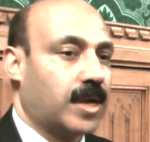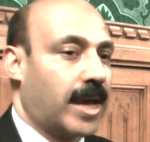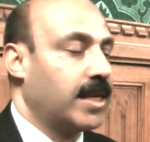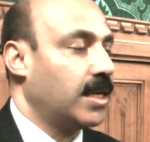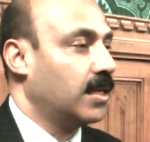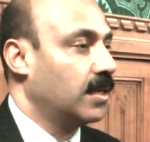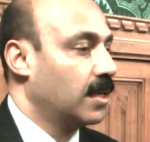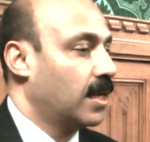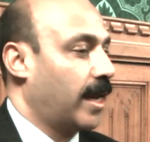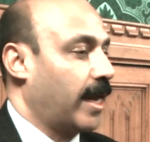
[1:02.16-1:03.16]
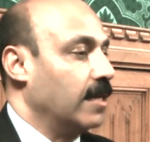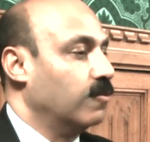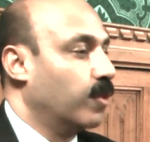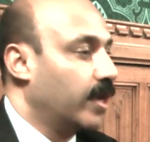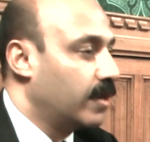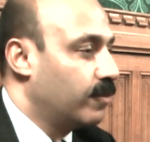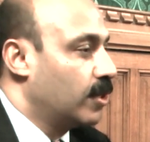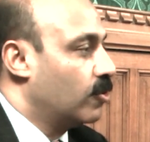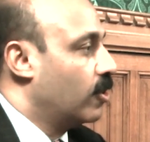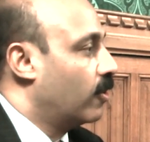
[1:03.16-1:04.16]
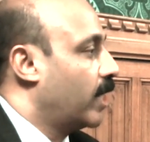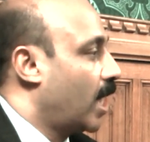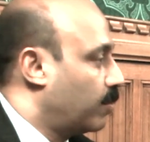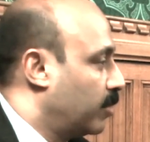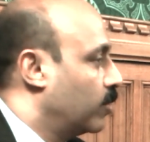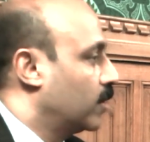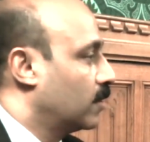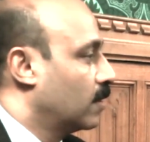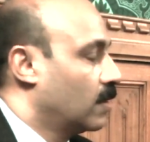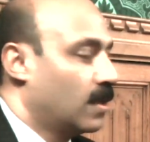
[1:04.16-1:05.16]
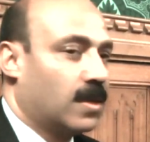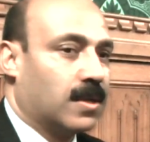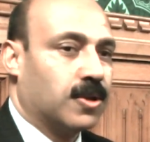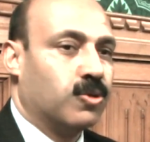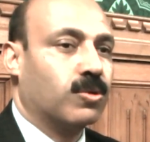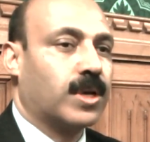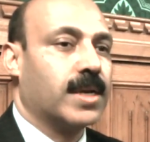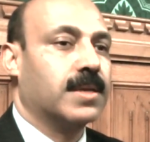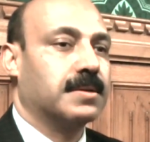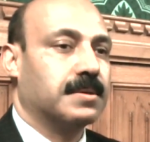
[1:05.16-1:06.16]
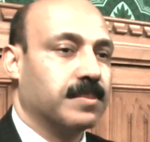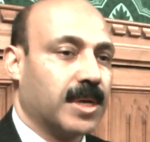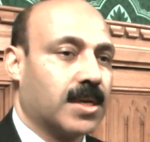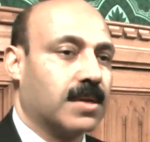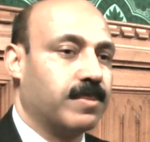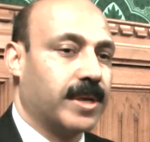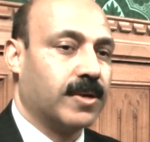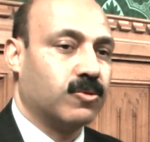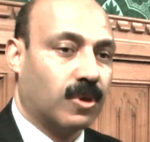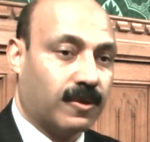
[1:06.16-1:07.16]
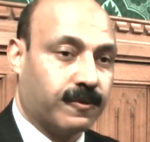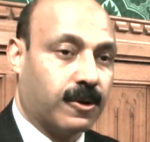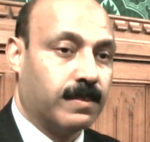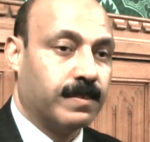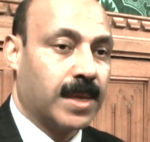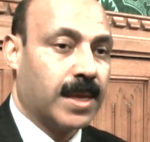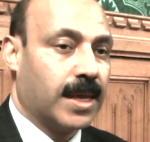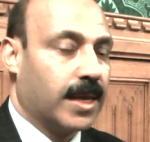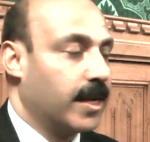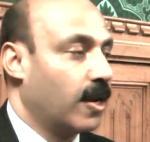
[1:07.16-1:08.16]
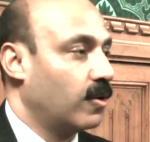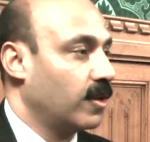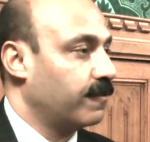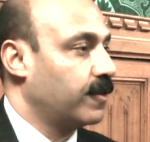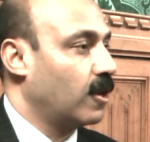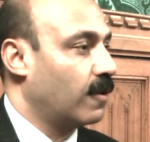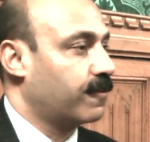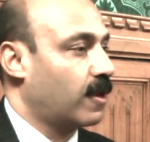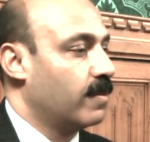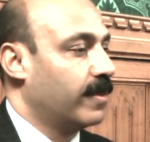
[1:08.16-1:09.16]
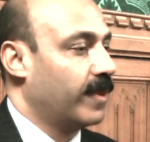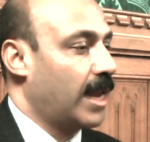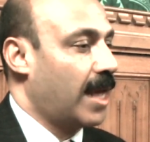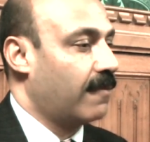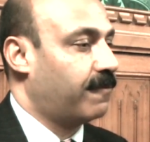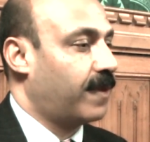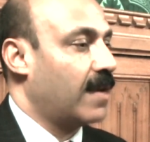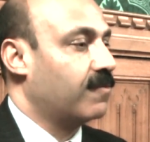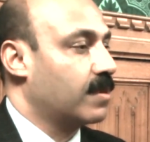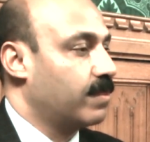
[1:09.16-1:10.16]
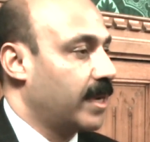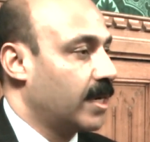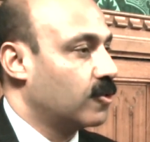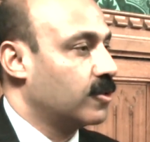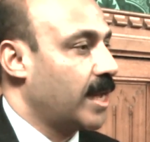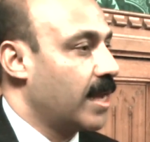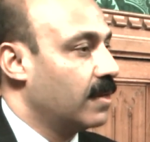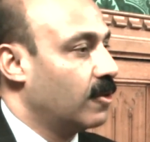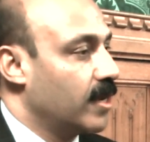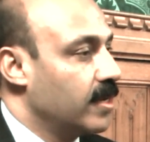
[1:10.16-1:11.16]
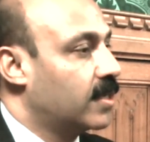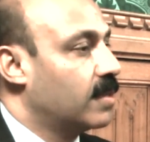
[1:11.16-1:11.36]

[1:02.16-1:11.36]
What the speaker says: any word where you're not happy with, you can make a complaint to Ofcom. Now, if the Ofcom will have 5 complaints or 10 or 100